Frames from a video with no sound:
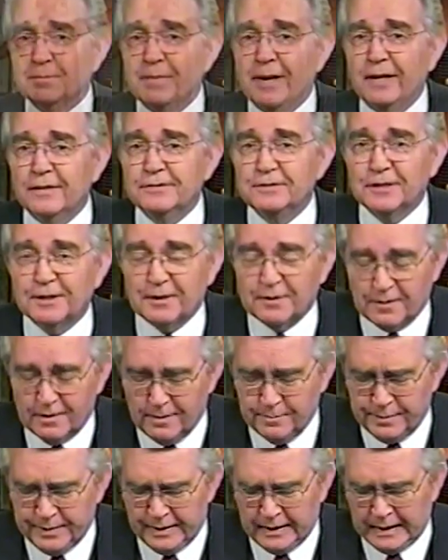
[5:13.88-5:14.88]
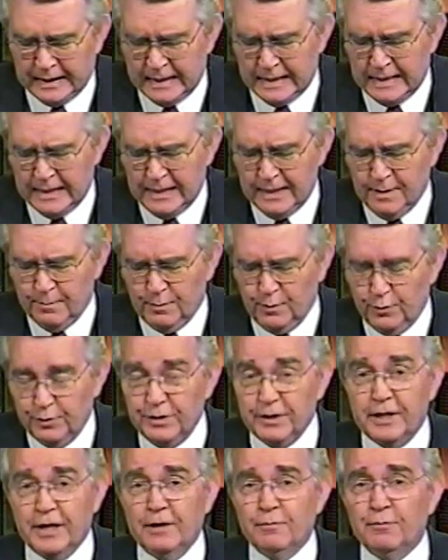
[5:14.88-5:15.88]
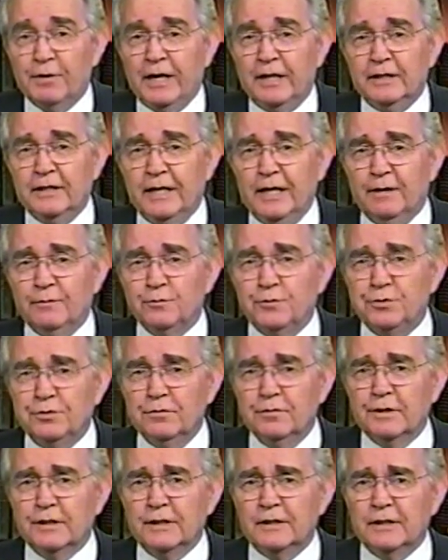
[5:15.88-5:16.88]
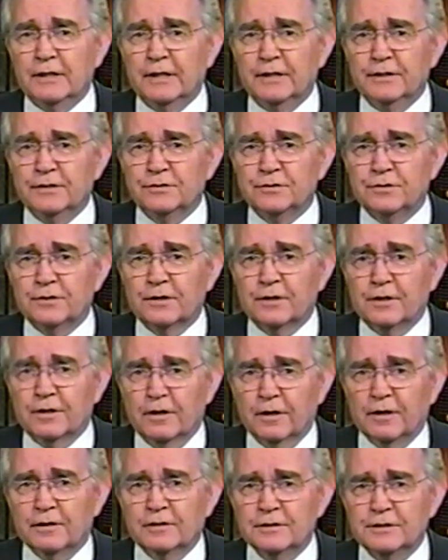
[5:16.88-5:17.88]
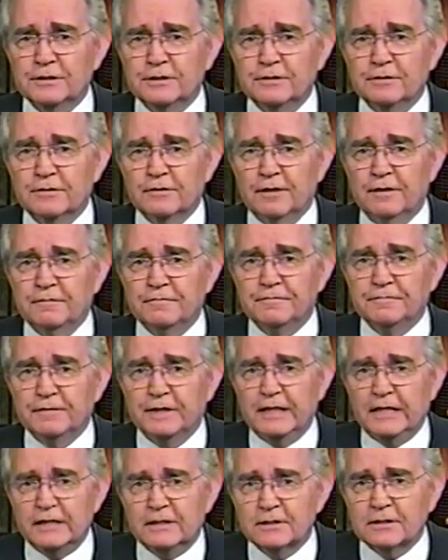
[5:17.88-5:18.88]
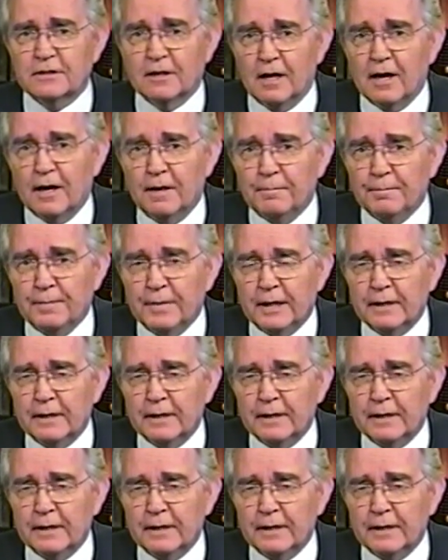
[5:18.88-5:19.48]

magic carpet. Oh, yes. When you get right down to it, it is the curse of Islam.